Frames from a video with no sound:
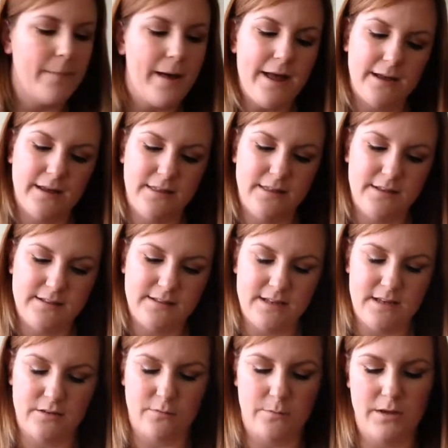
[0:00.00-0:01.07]
MAC. This
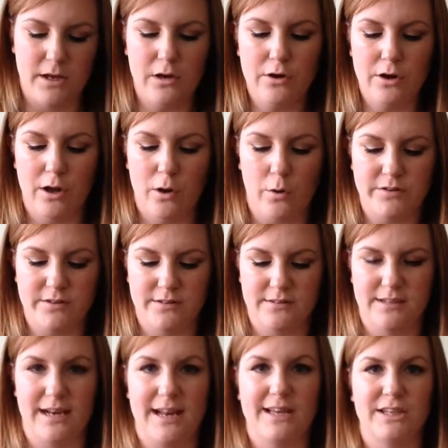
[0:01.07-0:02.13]
is from the Alluring Aquatics
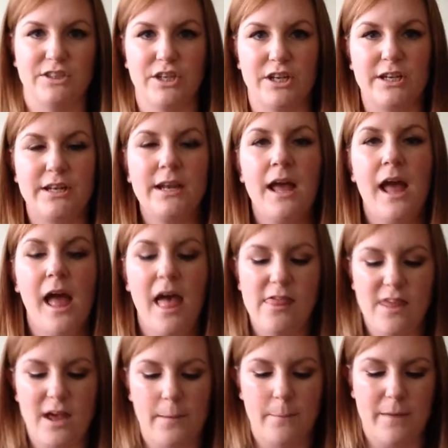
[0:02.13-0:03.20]
collection
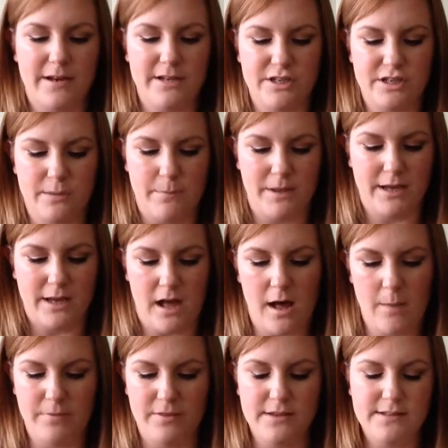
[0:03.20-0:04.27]
that I managed to pick
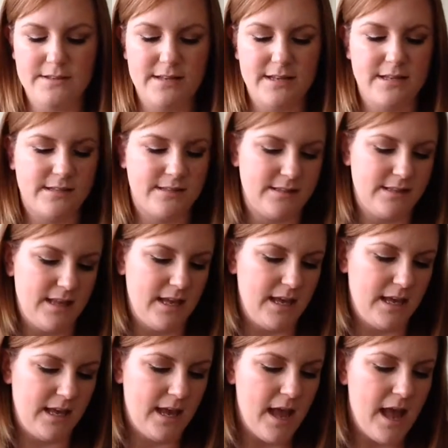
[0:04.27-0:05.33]
up. This is
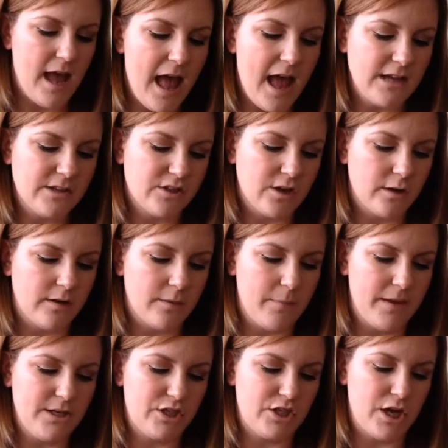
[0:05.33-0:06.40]
the Extra
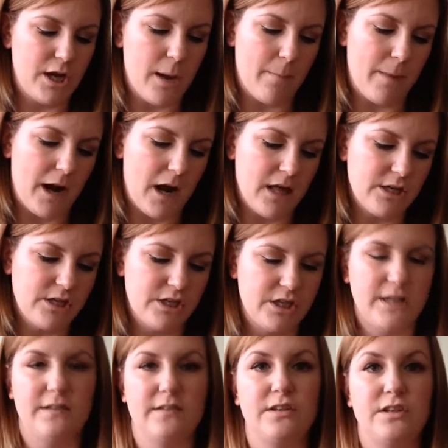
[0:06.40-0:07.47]
Dimension Blush
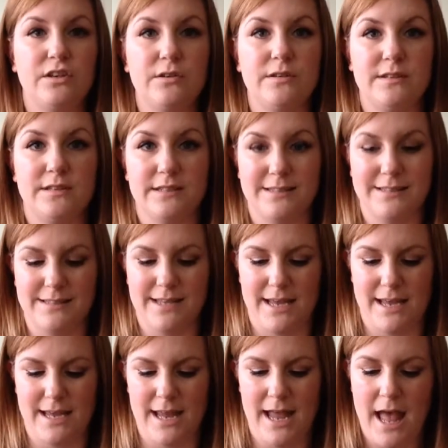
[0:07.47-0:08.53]
in Seduced at
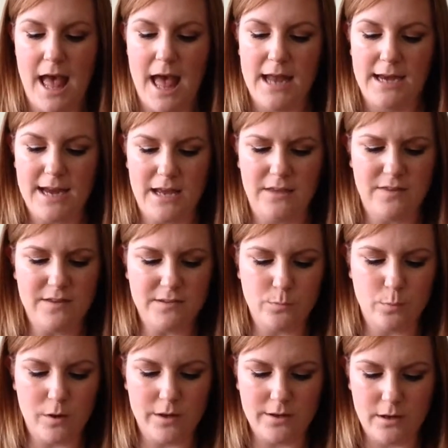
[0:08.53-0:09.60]
Sea. Now
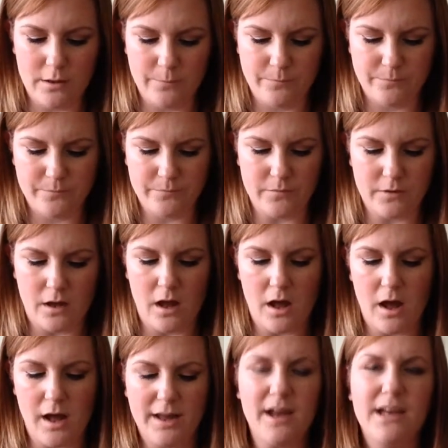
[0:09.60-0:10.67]
this one,
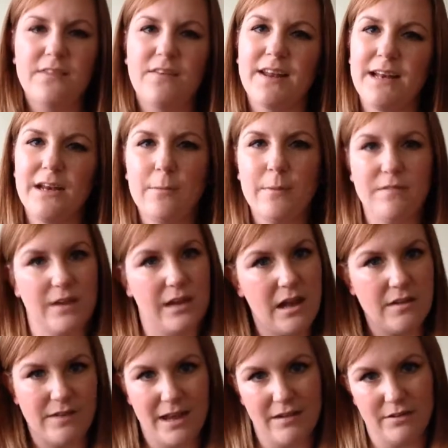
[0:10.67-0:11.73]
I kind of had a little bit of a
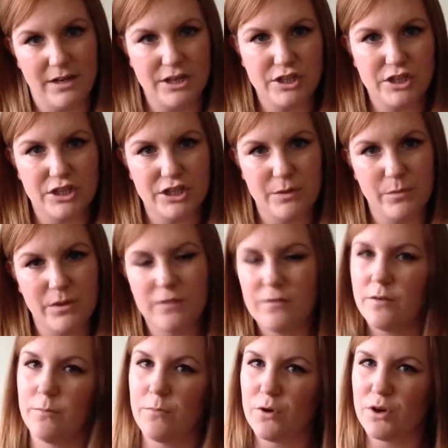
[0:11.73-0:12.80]
love-hate relationship with, if
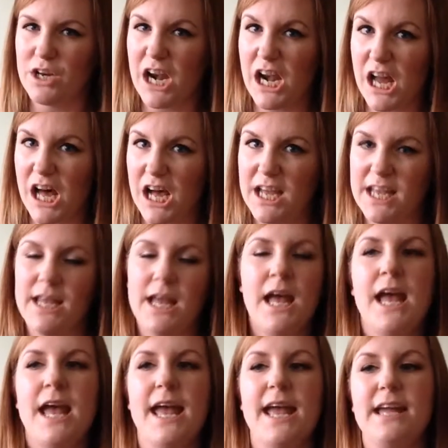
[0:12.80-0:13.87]
I'm not going to lie.
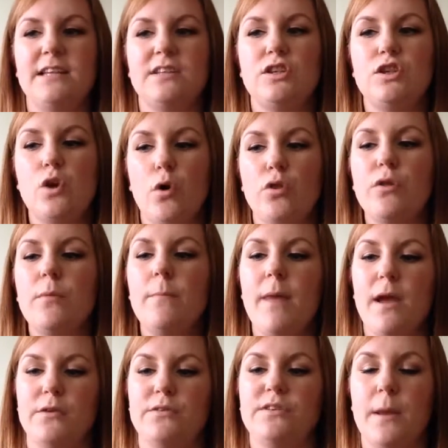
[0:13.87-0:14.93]
It's not the
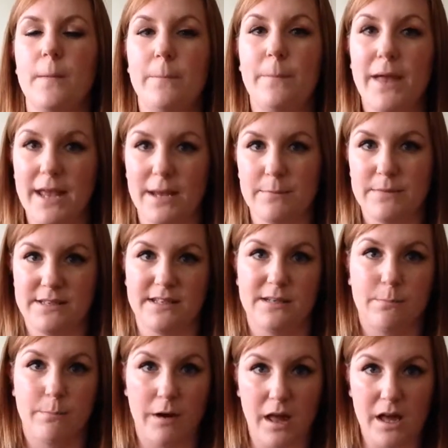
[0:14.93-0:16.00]
most
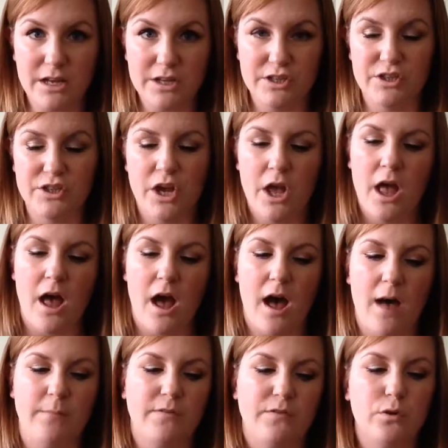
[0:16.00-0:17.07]
pigmented blush.
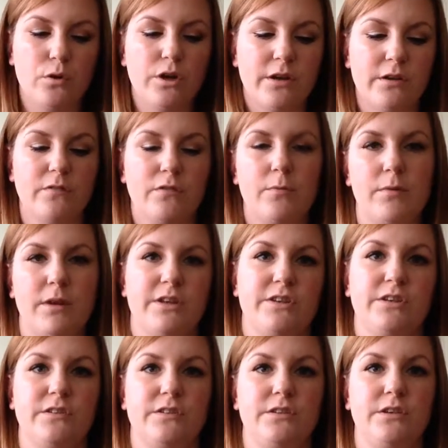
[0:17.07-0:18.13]
If you're looking for a blush
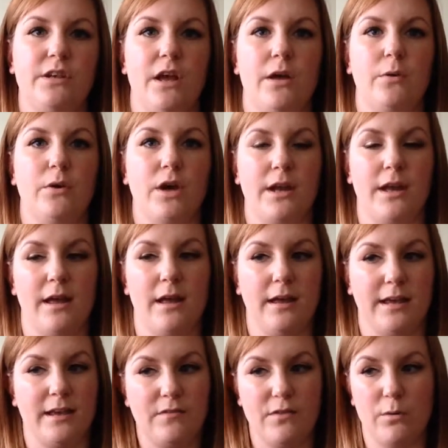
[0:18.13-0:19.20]
that's, you know, going to
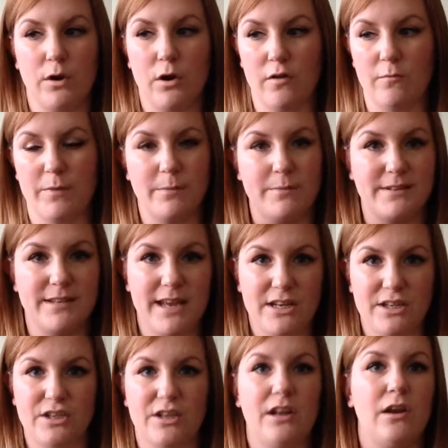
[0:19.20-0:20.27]
give you a lot of
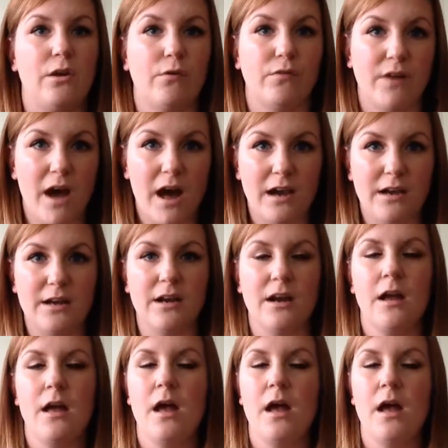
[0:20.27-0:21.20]
pigmentation and a lot of colour,